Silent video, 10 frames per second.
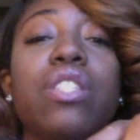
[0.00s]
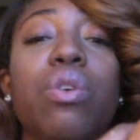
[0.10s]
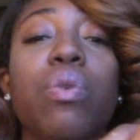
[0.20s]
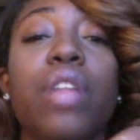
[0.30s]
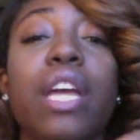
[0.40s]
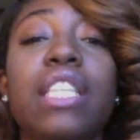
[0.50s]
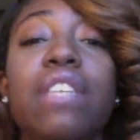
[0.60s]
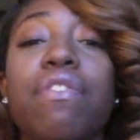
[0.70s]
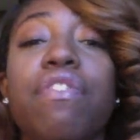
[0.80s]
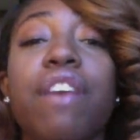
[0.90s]
so
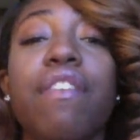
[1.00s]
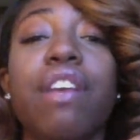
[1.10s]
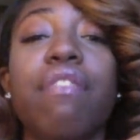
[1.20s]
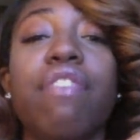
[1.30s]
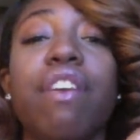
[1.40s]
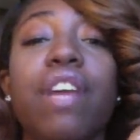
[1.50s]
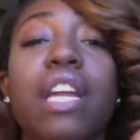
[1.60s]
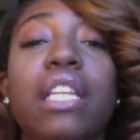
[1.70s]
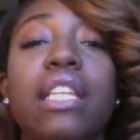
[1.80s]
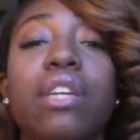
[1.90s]
it's very,
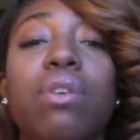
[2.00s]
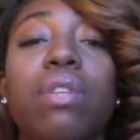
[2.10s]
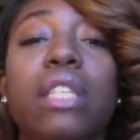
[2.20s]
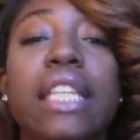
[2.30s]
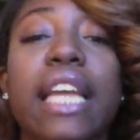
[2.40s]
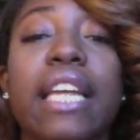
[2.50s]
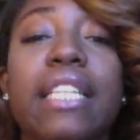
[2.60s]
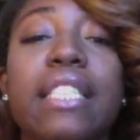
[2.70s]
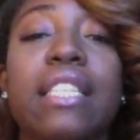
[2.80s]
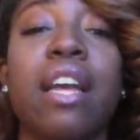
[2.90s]
very little
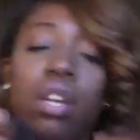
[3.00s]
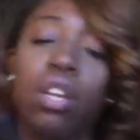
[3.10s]
lace.